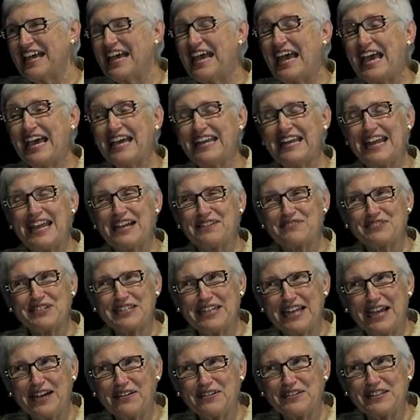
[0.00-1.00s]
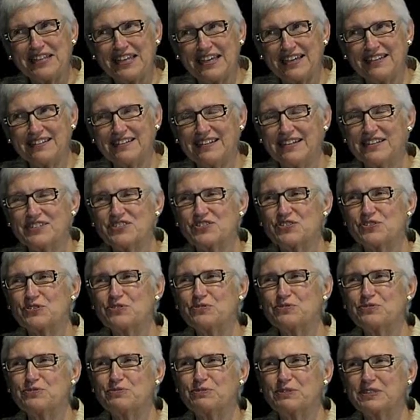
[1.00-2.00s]
And every now and then, a
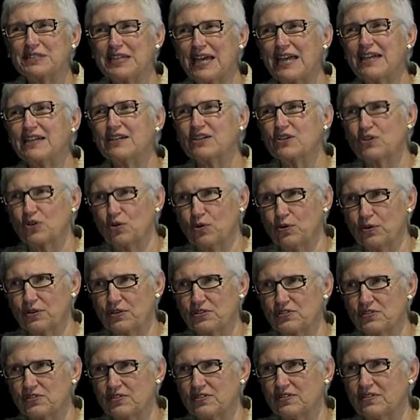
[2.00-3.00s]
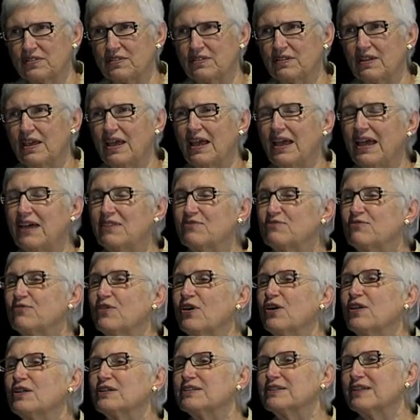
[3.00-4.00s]
student will take a course and
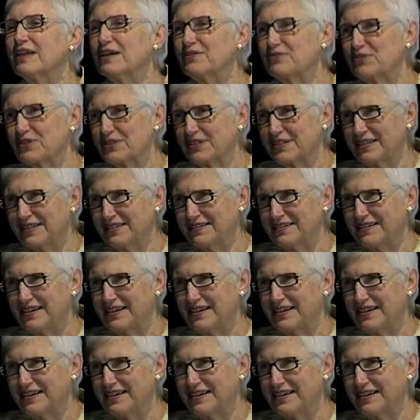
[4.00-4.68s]
fall in love with it.